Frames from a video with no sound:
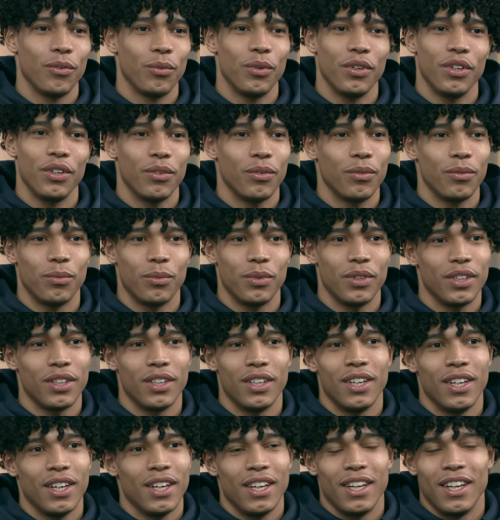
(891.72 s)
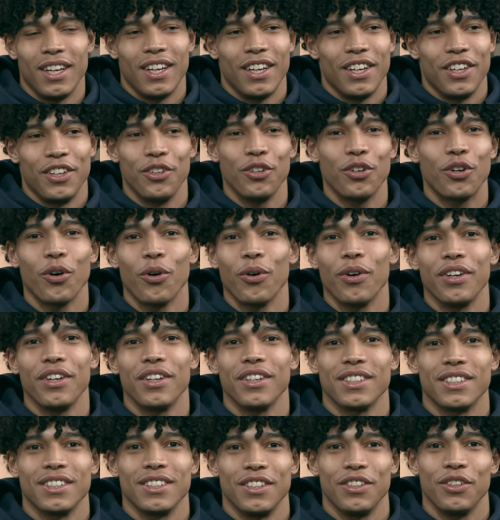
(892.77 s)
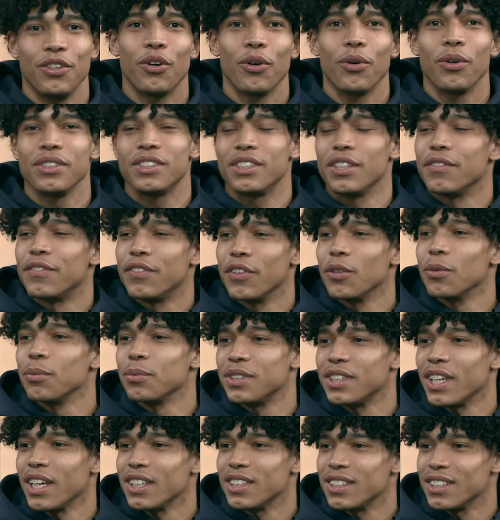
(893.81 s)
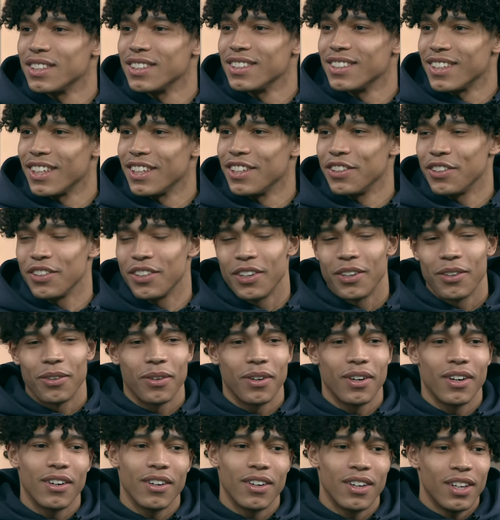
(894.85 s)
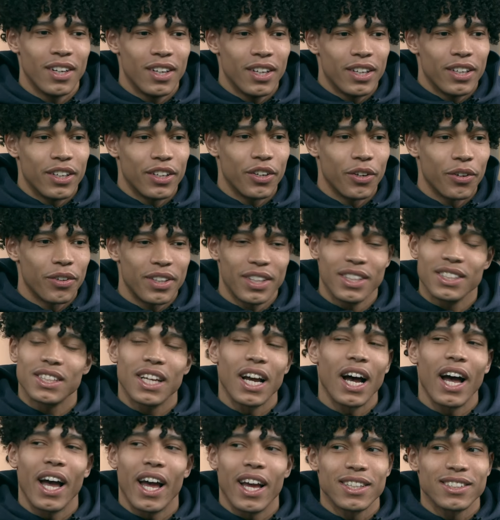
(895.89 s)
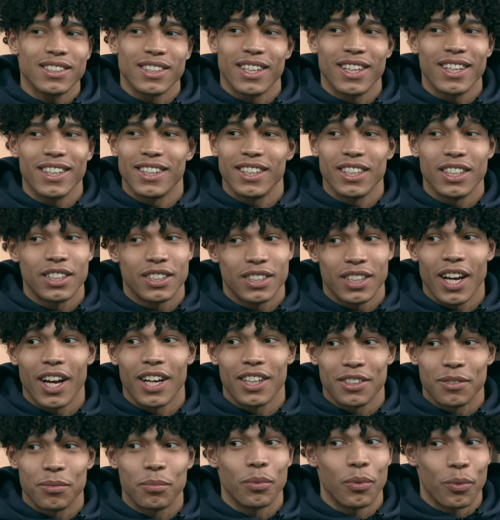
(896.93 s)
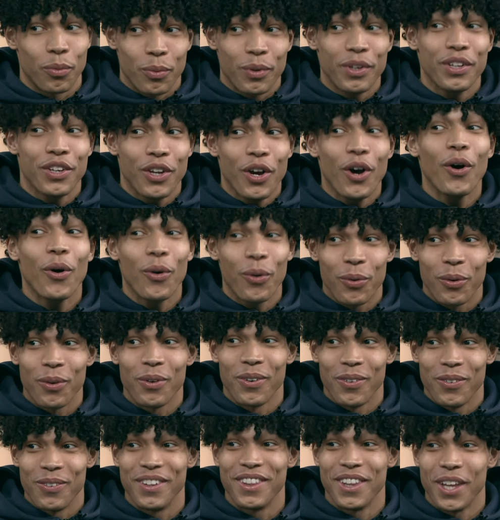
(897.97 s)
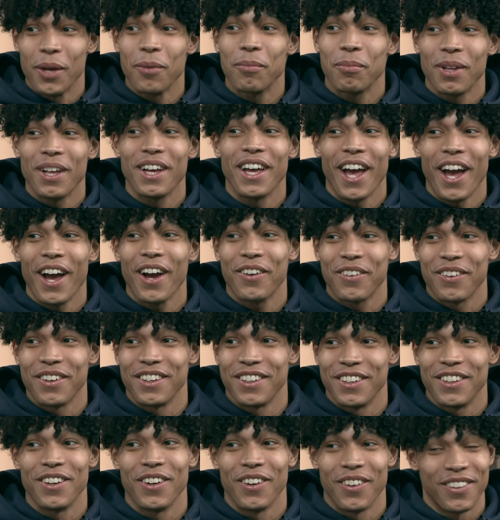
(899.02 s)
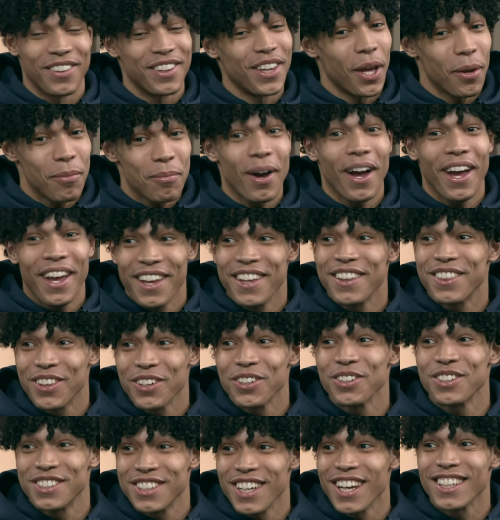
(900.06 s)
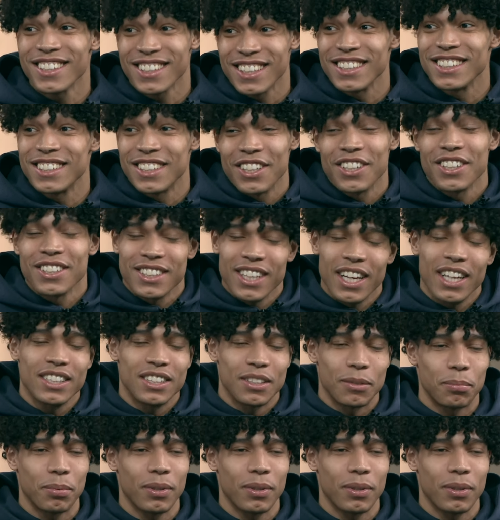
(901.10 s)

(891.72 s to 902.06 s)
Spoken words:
we you go into film sessions and you go, well, you know, this guy hasn't hit these shots, but we know when they play Akron, you know, they might hit those shots because they're excited to